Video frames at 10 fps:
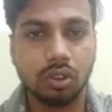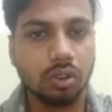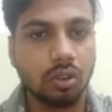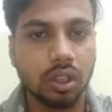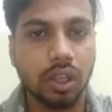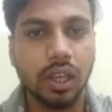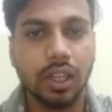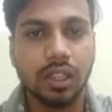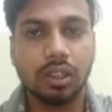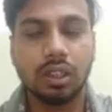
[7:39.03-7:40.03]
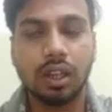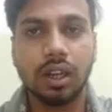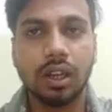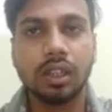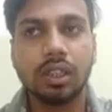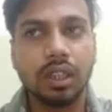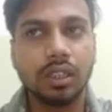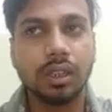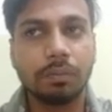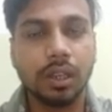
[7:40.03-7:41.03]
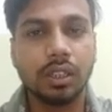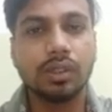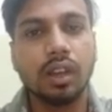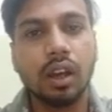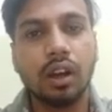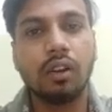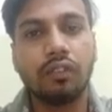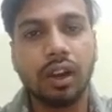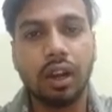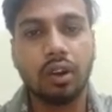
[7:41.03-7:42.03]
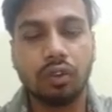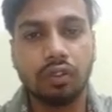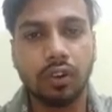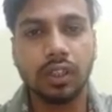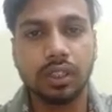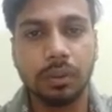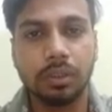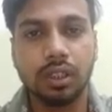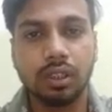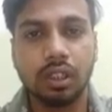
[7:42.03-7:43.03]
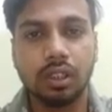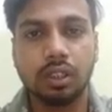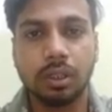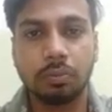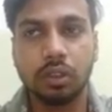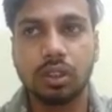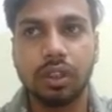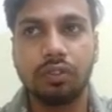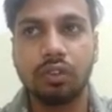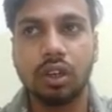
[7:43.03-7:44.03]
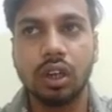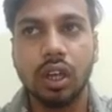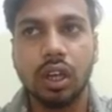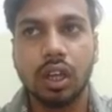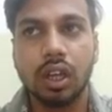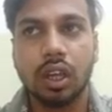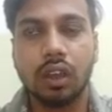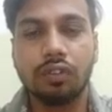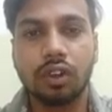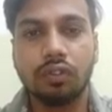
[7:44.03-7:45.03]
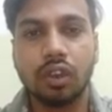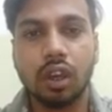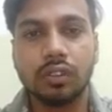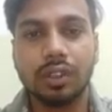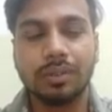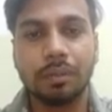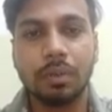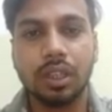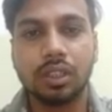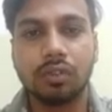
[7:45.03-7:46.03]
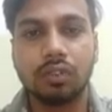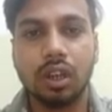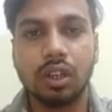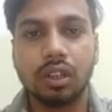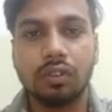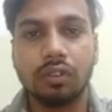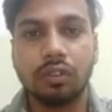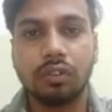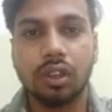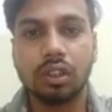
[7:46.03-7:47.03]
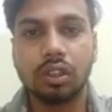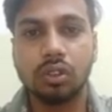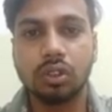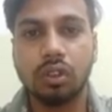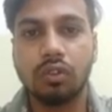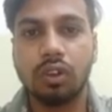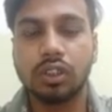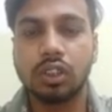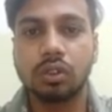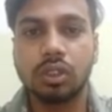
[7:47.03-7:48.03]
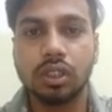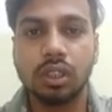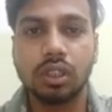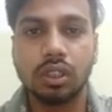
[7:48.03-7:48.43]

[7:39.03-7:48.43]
Okay, then another example is file not found exception. Is suppose if we have some application where the user wants to see